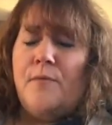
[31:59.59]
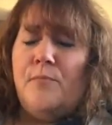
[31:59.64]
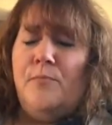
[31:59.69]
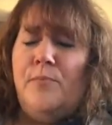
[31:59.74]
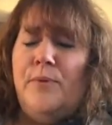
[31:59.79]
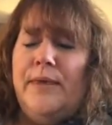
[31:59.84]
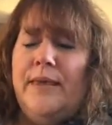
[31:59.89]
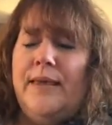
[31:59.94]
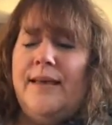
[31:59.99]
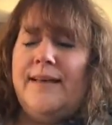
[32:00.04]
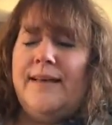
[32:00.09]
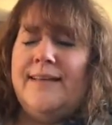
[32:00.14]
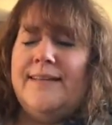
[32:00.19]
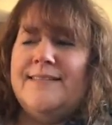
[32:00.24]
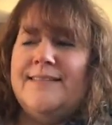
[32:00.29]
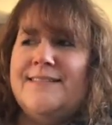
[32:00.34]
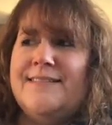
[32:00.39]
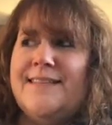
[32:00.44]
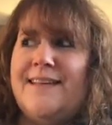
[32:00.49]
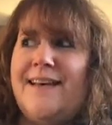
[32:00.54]

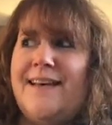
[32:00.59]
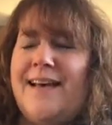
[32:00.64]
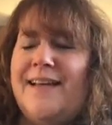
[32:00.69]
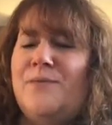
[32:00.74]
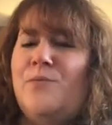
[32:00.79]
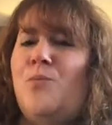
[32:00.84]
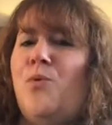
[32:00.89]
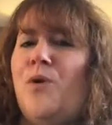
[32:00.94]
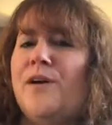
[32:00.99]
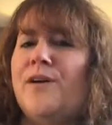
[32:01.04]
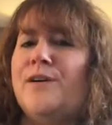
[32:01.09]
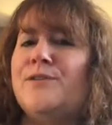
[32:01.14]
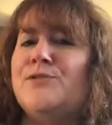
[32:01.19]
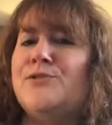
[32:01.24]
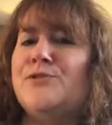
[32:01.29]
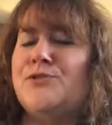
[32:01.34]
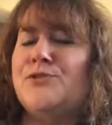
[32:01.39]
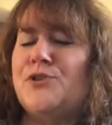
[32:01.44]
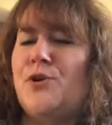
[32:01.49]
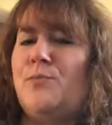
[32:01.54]
because I work
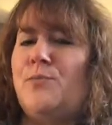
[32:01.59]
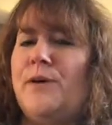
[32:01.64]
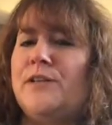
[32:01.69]
so